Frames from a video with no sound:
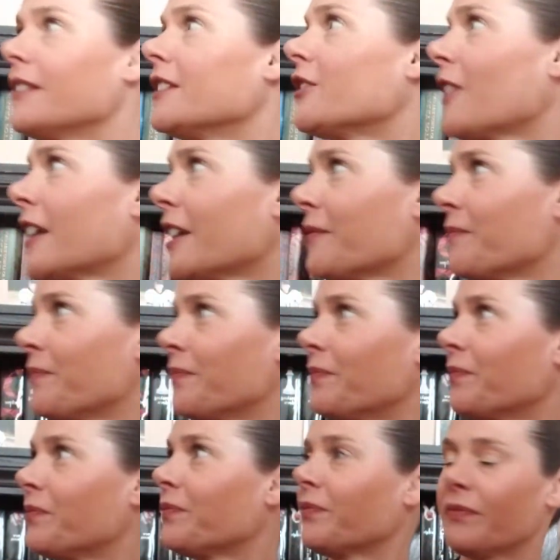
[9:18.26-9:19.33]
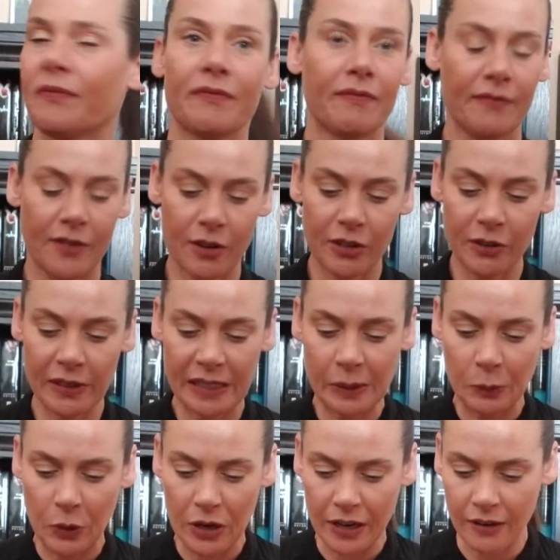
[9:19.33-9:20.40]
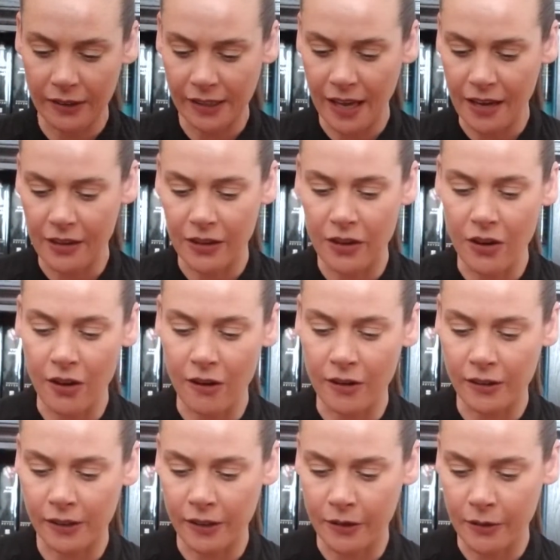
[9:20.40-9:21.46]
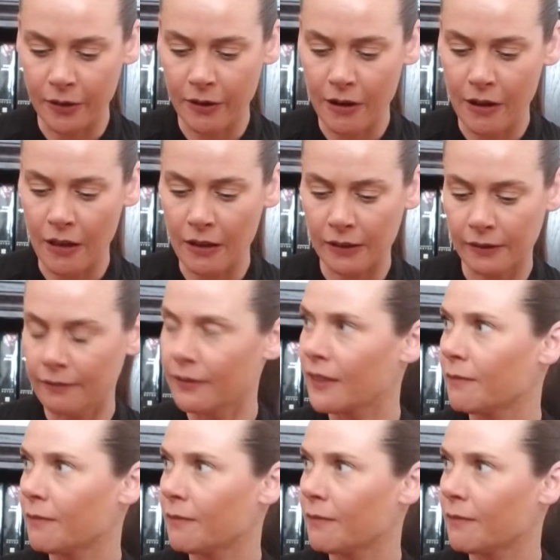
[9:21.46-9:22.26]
Find it? Mm-hmm. They're doing some work outside in the yard, so they're all